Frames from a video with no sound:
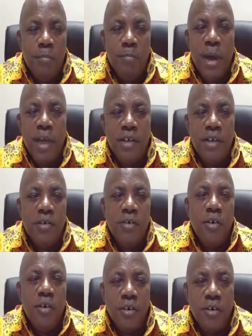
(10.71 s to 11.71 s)
burden
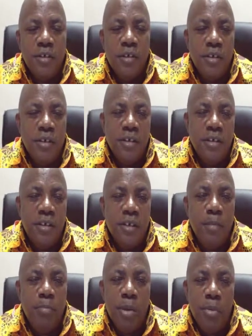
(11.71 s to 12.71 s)
on the
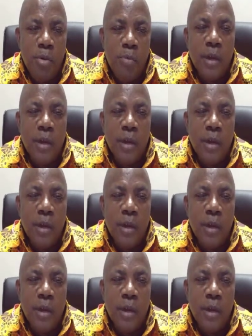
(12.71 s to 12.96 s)
people,